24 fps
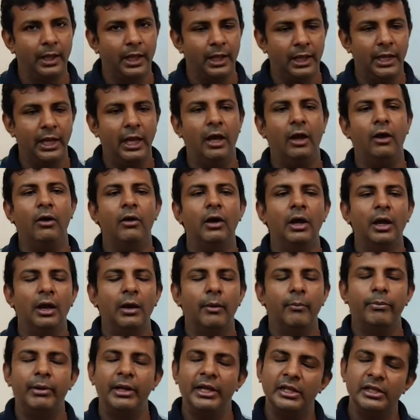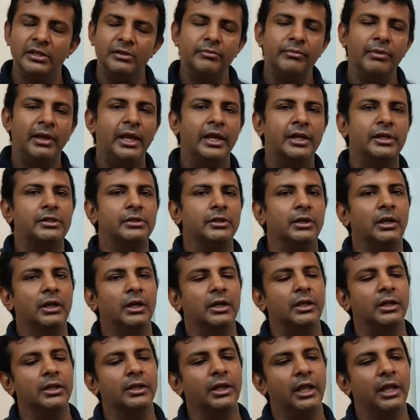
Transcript: Now please make sure